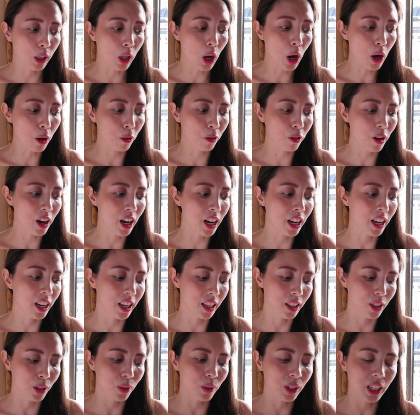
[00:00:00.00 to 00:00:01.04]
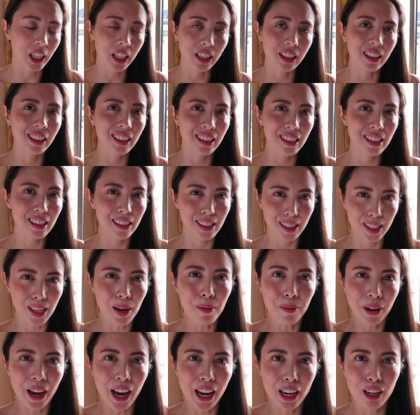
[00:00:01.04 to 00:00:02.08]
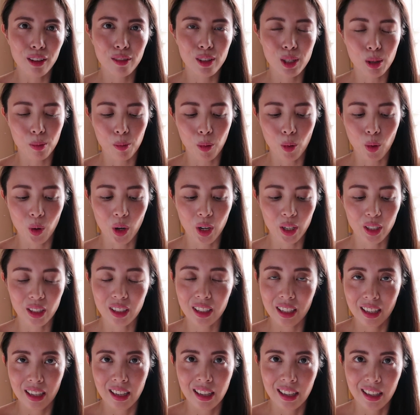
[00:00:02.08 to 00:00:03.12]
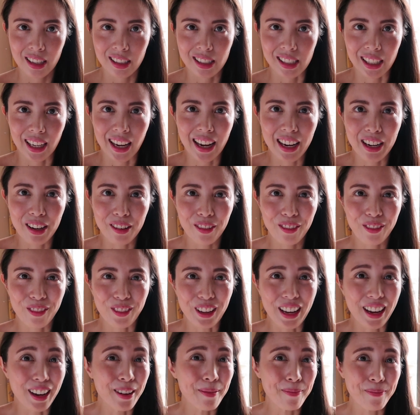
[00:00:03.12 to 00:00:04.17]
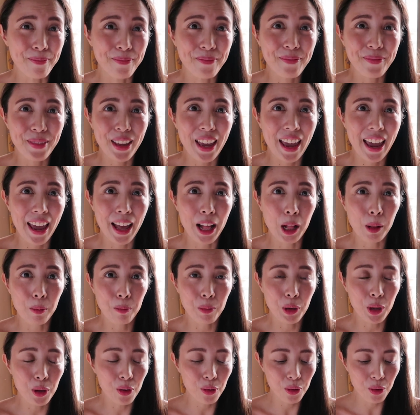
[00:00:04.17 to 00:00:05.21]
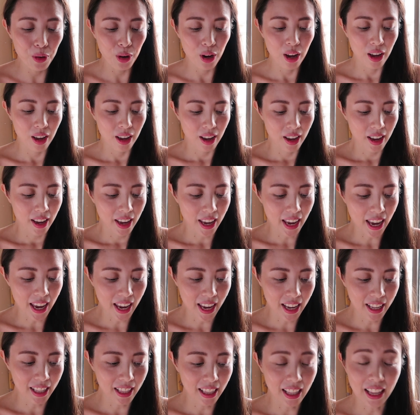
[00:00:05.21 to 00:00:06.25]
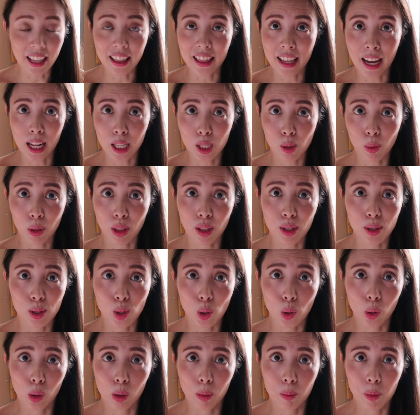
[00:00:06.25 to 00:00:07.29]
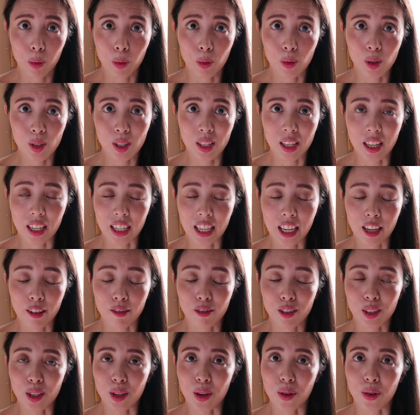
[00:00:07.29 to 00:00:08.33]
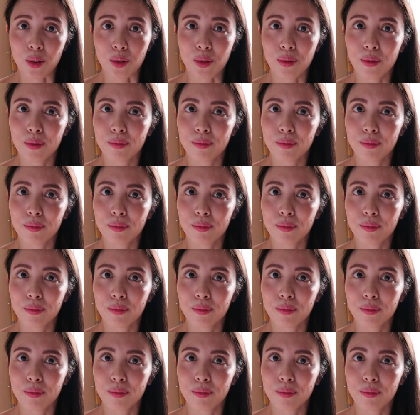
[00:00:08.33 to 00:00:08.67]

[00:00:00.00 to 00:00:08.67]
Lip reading: a long run, and you need some kind of support to kind of help you, and that's what the Solar Boost gives you.